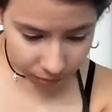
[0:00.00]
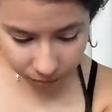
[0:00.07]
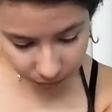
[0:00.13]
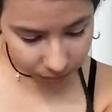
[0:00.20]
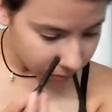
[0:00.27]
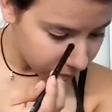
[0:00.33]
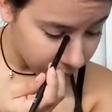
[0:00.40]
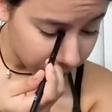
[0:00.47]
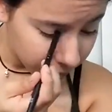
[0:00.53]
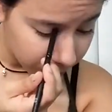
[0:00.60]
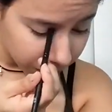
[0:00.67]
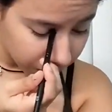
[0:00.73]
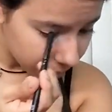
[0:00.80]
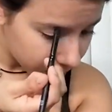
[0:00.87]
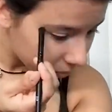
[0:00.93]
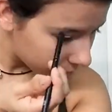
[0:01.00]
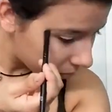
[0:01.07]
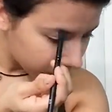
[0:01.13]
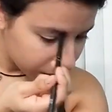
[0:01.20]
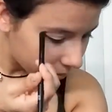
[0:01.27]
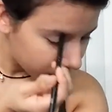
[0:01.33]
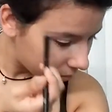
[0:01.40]
you look more awake and
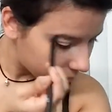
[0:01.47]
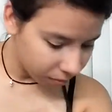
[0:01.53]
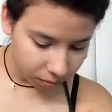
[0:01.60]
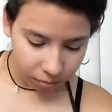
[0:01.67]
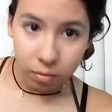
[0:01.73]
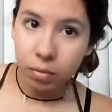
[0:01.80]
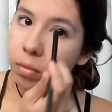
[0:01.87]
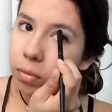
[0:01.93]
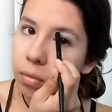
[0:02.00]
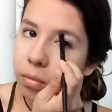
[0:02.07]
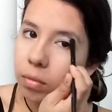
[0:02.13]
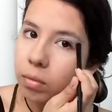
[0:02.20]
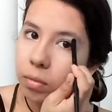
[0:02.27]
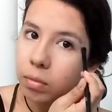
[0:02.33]
makes your eyes look bigger.